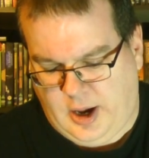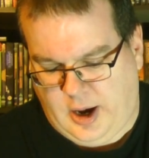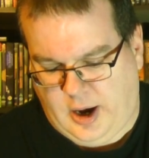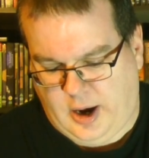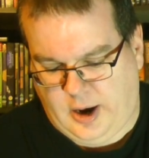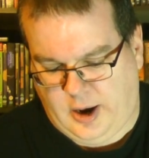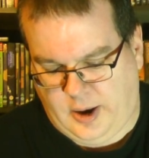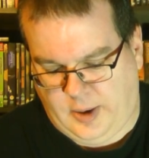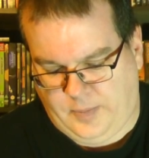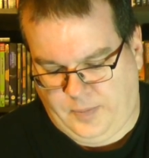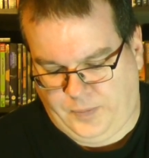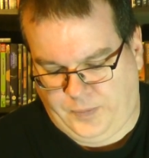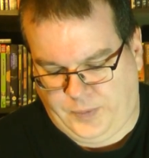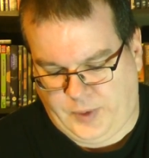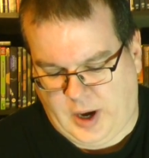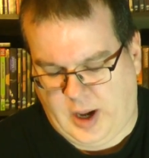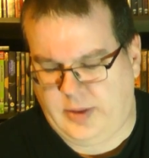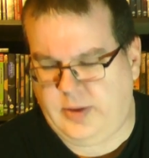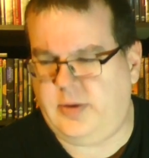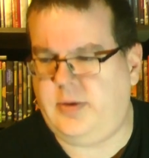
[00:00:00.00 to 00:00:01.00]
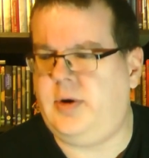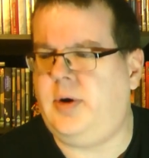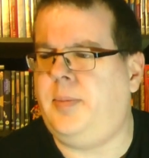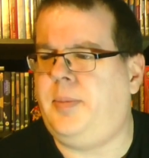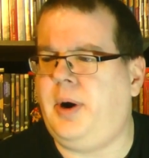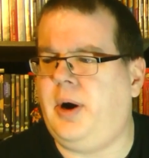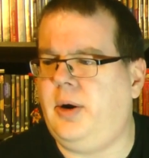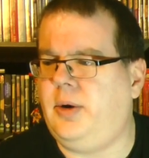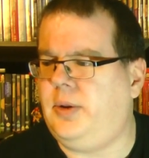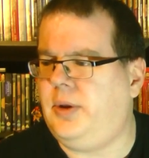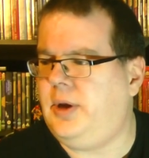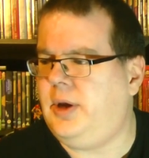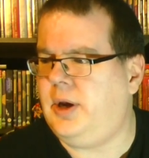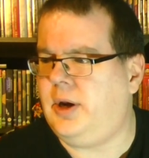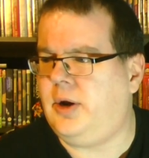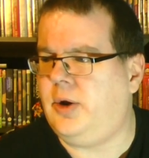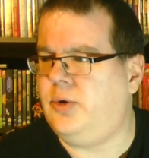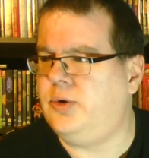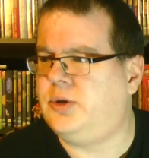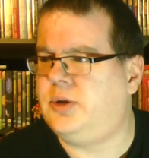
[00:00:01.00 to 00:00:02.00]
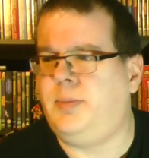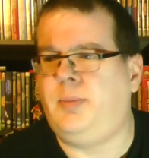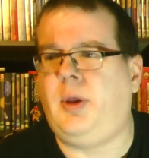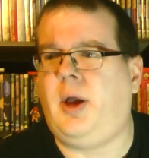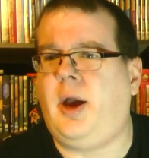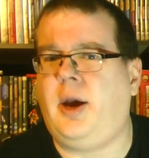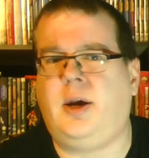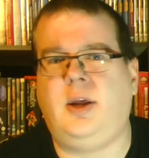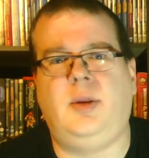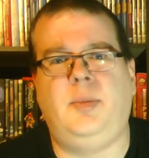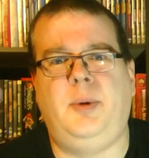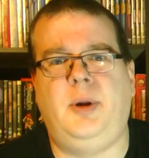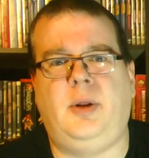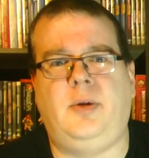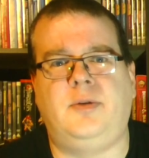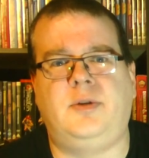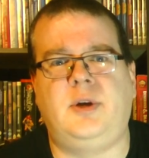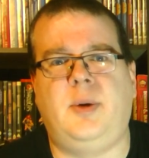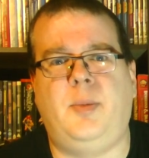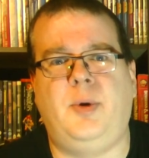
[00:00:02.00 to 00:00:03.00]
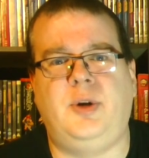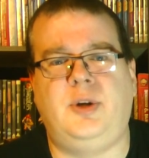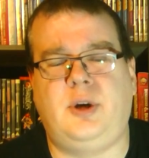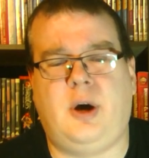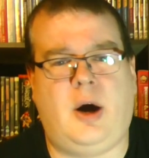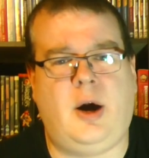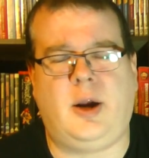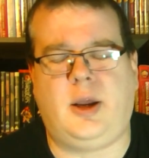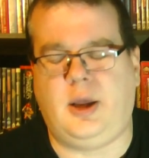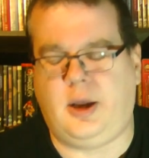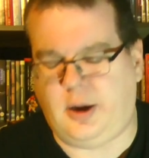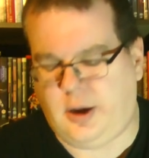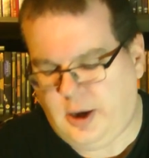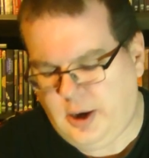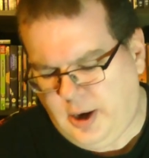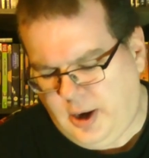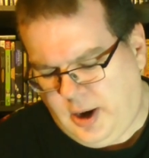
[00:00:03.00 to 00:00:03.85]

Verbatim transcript: Um, other than apparently it goes to black in the middle of someone talking.